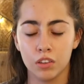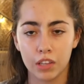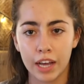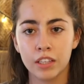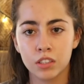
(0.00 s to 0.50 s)

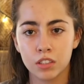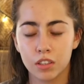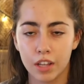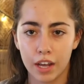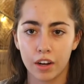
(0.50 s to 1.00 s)
less
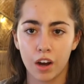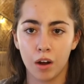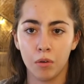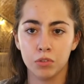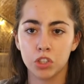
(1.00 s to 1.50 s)
than
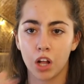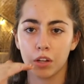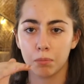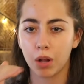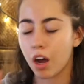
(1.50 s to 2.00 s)

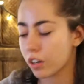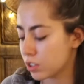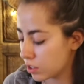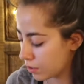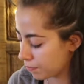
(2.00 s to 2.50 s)
solid
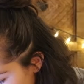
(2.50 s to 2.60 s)
blocks.